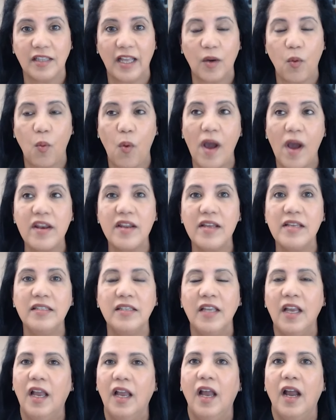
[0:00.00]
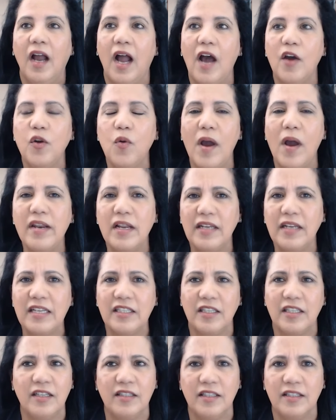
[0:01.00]
Like, what is, how to
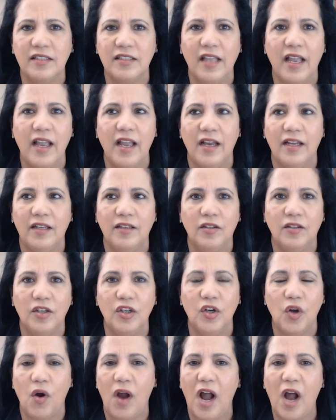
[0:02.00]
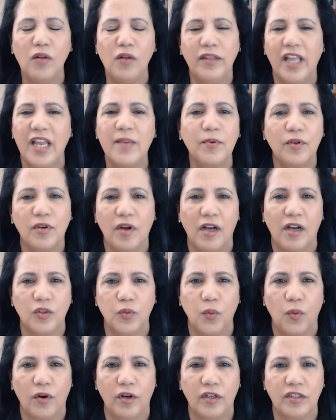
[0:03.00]
analyze and understand, you know, how labor
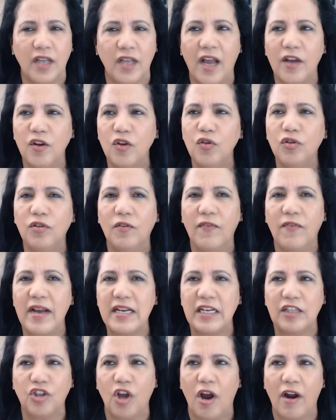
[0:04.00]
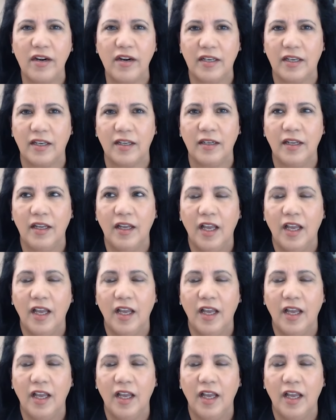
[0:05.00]
cost works? How do you define a target?